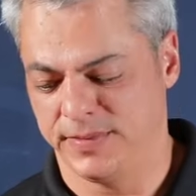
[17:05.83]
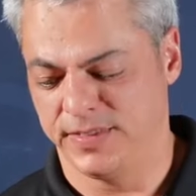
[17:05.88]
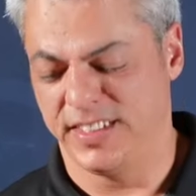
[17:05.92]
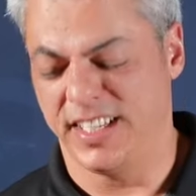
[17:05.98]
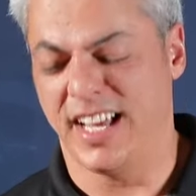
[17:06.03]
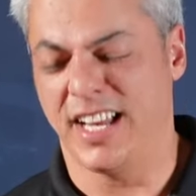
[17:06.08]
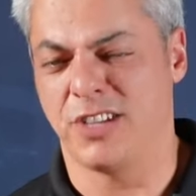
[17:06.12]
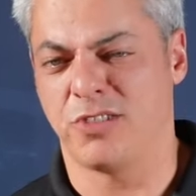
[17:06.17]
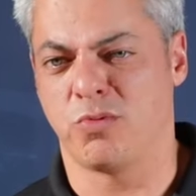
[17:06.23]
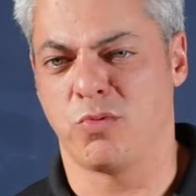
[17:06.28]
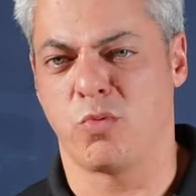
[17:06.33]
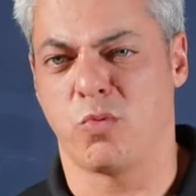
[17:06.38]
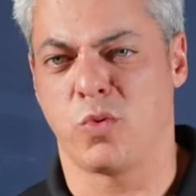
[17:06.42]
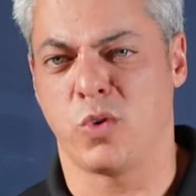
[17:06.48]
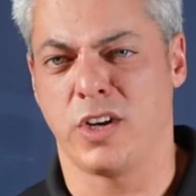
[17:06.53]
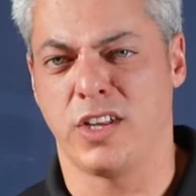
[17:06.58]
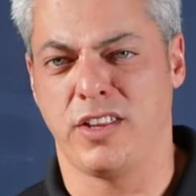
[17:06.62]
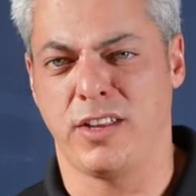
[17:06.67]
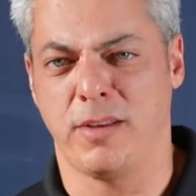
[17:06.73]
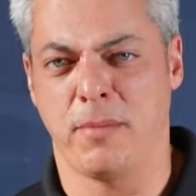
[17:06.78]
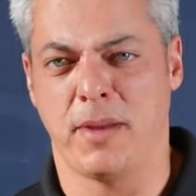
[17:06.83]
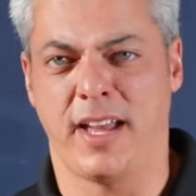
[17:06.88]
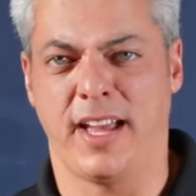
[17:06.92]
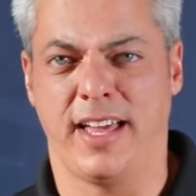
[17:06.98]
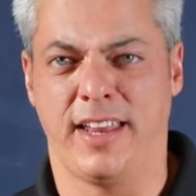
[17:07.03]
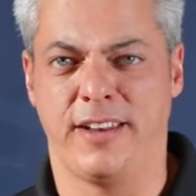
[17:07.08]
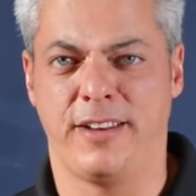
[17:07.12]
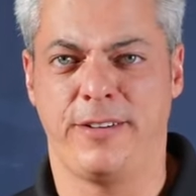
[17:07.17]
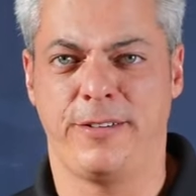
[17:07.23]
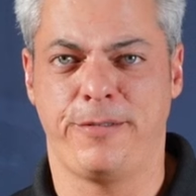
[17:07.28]
that is really
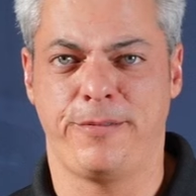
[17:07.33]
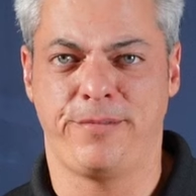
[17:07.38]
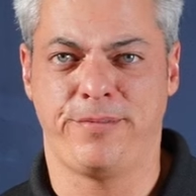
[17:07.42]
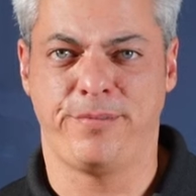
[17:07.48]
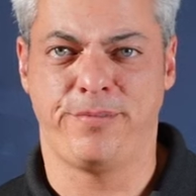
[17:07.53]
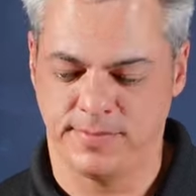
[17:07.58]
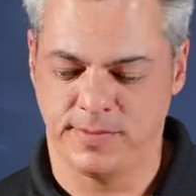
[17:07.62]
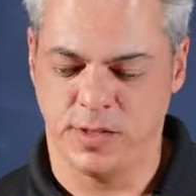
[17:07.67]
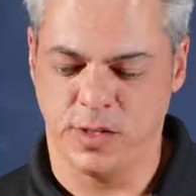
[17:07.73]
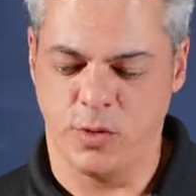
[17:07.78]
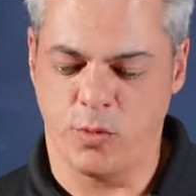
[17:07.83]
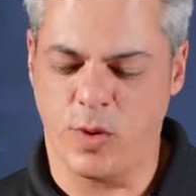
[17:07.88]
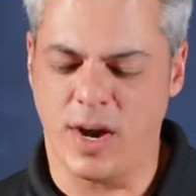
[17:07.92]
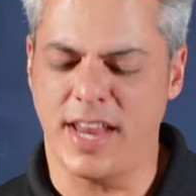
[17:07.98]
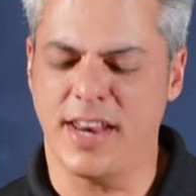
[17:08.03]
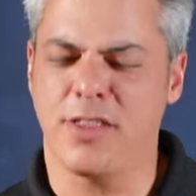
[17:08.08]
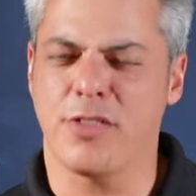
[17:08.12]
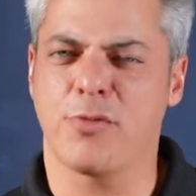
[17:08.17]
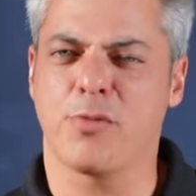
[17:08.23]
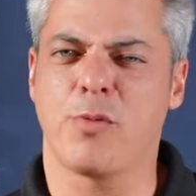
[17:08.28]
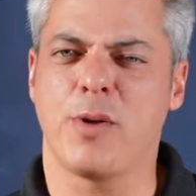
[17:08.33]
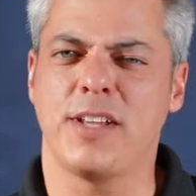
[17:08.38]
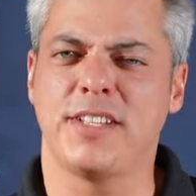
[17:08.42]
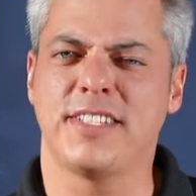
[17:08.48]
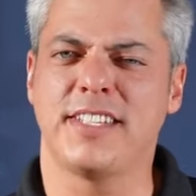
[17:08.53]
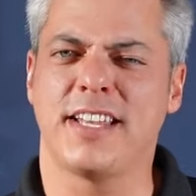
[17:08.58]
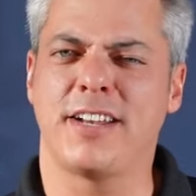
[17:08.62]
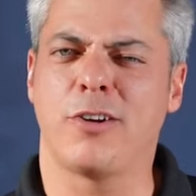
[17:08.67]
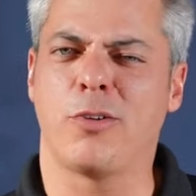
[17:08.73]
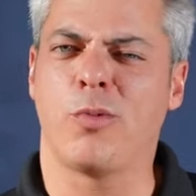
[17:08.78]
bad. Why do the ones
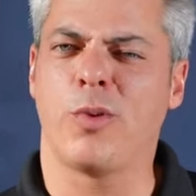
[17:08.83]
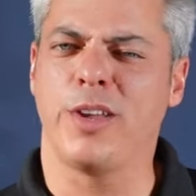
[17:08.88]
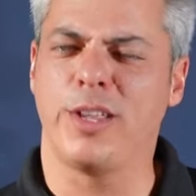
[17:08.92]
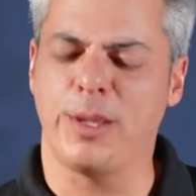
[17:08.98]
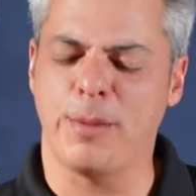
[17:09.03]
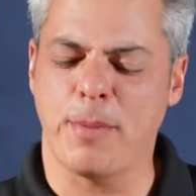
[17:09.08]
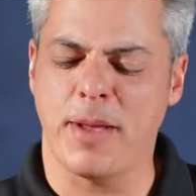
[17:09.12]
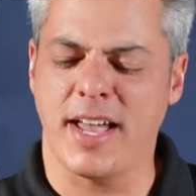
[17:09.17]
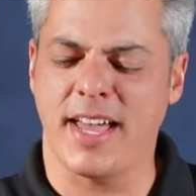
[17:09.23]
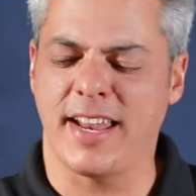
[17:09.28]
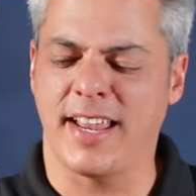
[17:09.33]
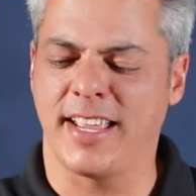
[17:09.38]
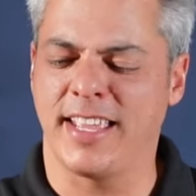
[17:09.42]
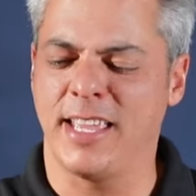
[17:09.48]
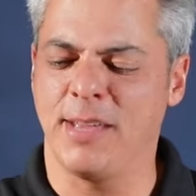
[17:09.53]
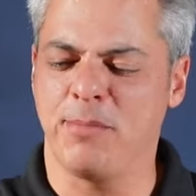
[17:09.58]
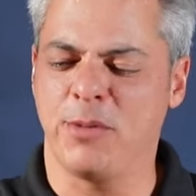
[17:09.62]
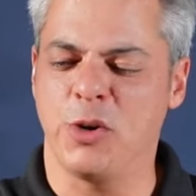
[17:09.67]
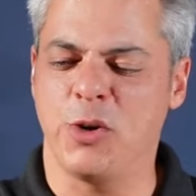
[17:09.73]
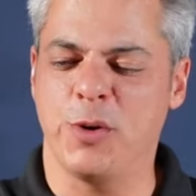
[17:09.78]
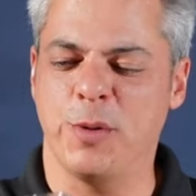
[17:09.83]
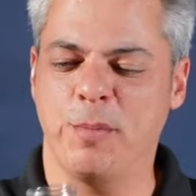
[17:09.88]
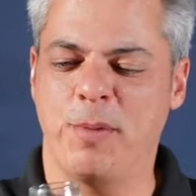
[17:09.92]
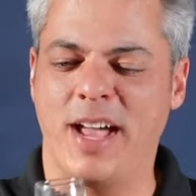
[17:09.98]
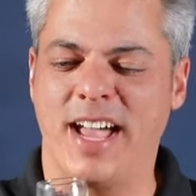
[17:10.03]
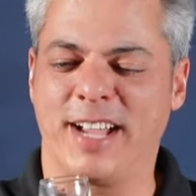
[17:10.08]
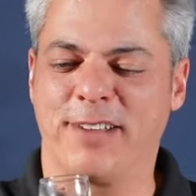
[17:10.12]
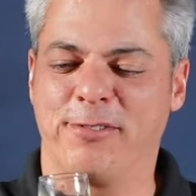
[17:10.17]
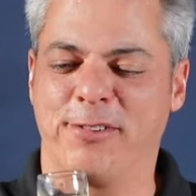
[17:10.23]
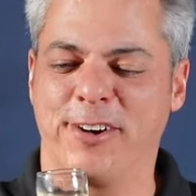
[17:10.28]
that are really bad, I keep going
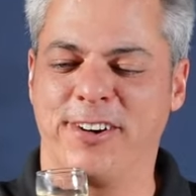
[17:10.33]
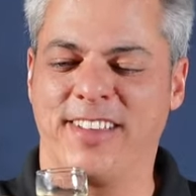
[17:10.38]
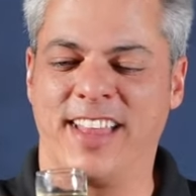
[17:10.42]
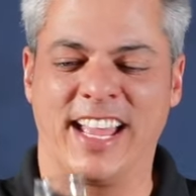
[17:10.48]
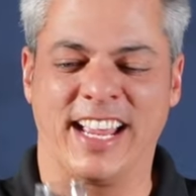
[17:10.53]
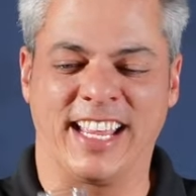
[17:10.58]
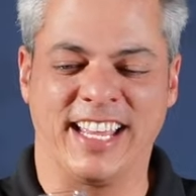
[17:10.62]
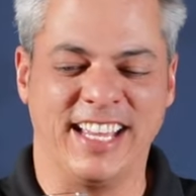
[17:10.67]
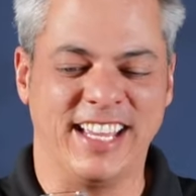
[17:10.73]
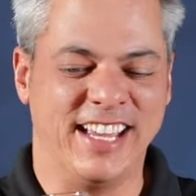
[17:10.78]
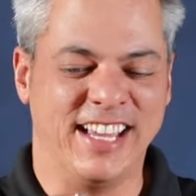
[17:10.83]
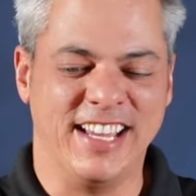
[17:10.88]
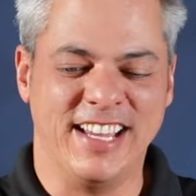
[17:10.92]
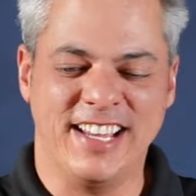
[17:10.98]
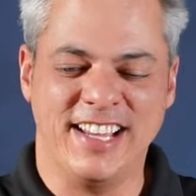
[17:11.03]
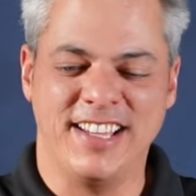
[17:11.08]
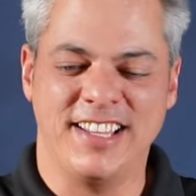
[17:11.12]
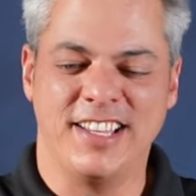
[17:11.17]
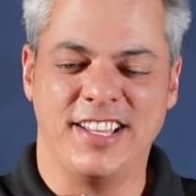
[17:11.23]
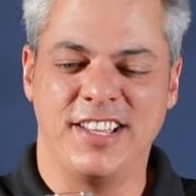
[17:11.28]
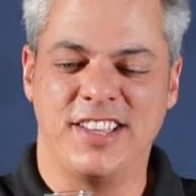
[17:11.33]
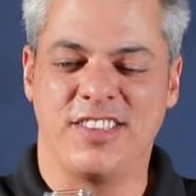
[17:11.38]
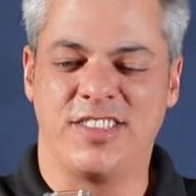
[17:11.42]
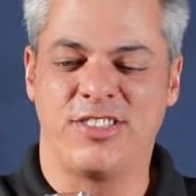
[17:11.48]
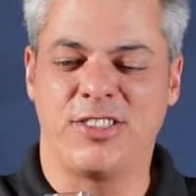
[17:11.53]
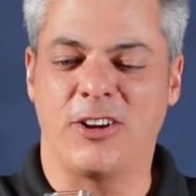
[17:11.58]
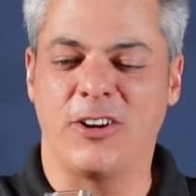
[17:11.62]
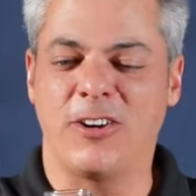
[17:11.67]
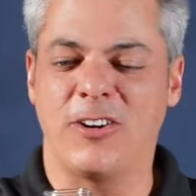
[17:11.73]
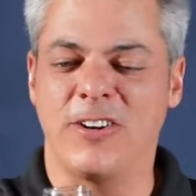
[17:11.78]
back for like
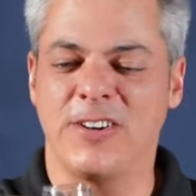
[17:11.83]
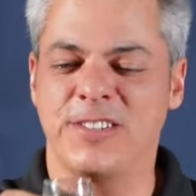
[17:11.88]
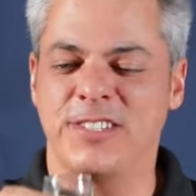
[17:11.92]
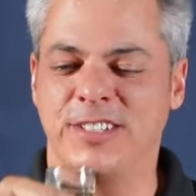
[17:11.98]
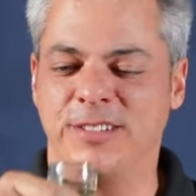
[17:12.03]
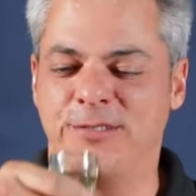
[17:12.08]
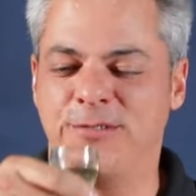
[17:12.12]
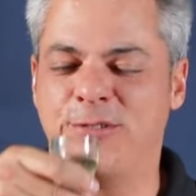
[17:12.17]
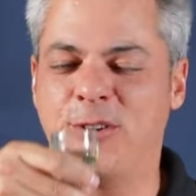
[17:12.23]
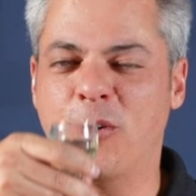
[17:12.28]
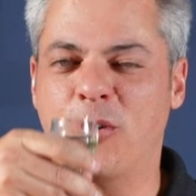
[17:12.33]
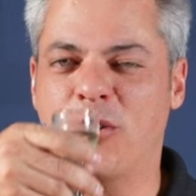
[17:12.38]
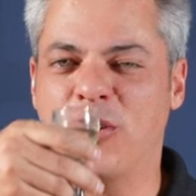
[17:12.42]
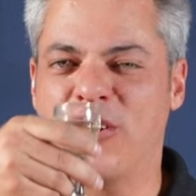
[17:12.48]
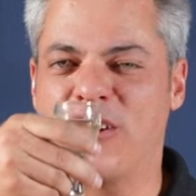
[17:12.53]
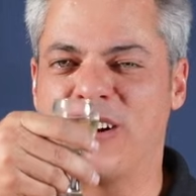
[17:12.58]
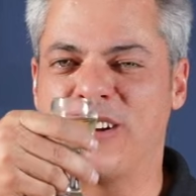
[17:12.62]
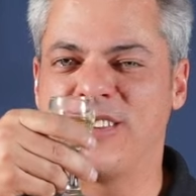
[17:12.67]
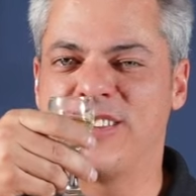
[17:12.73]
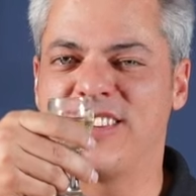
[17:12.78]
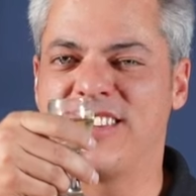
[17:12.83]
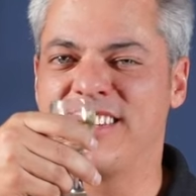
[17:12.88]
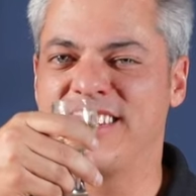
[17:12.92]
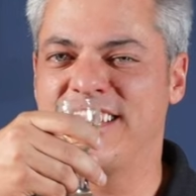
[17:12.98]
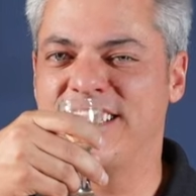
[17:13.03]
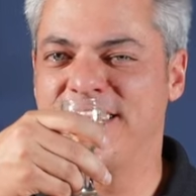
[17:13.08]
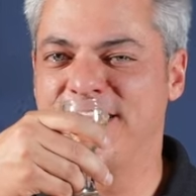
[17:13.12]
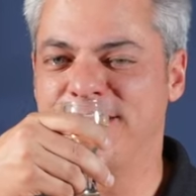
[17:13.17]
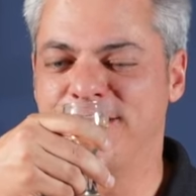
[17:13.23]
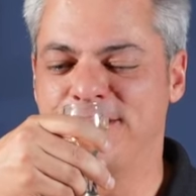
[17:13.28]
thirds and fourths?